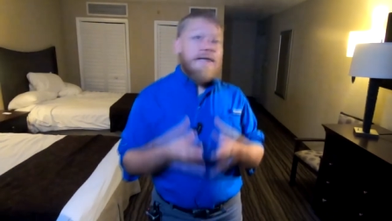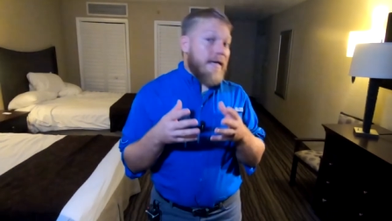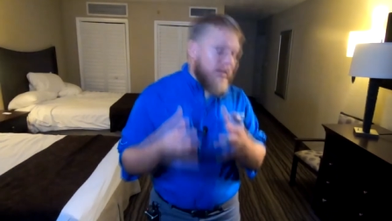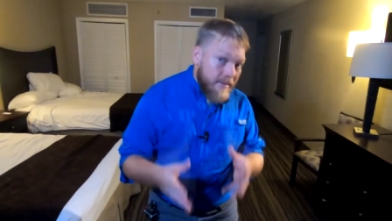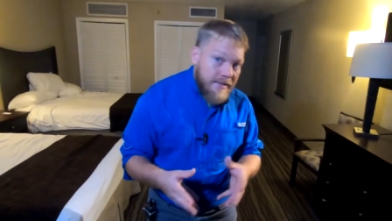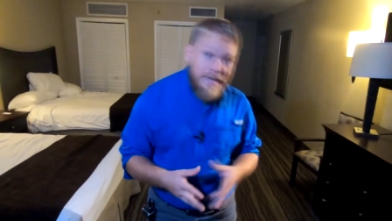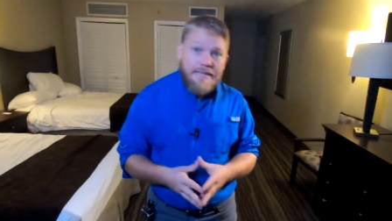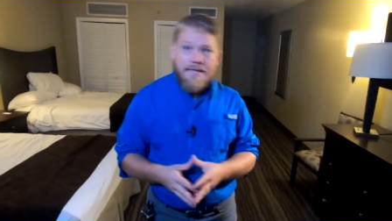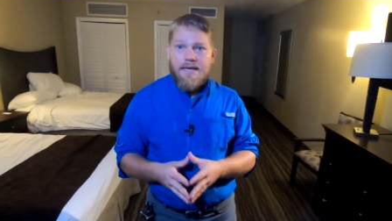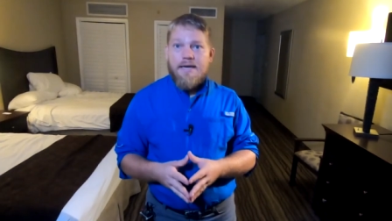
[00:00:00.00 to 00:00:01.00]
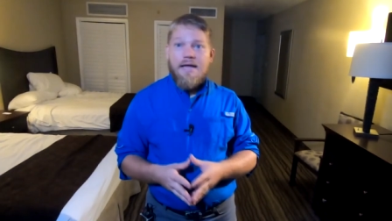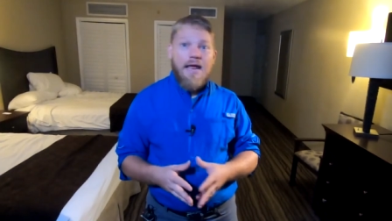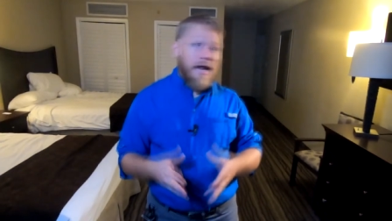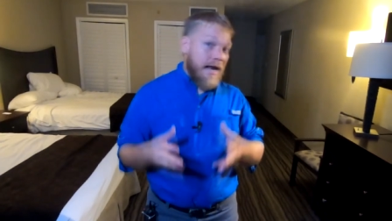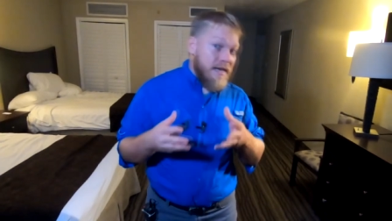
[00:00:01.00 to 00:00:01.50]
Get on LinkedIn
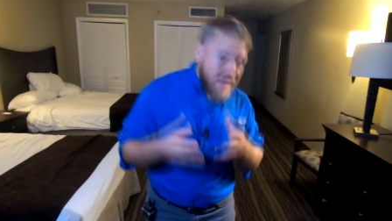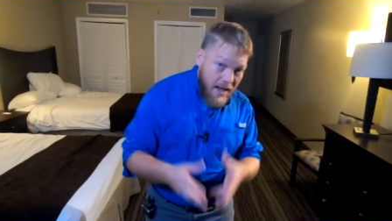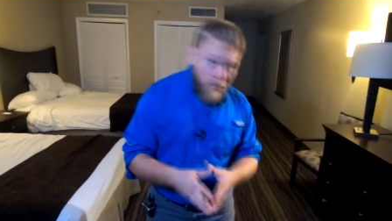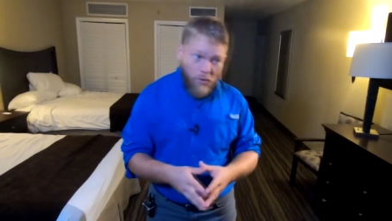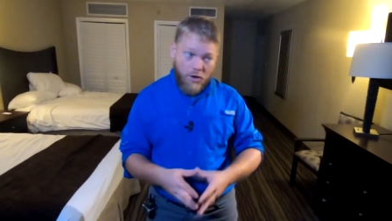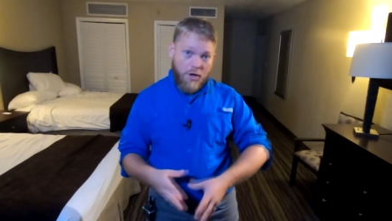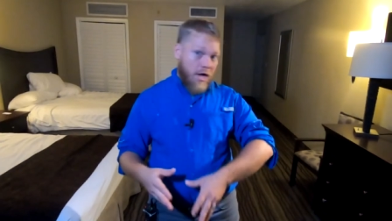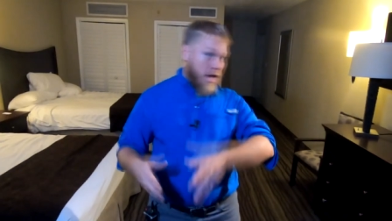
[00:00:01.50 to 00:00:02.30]
and network.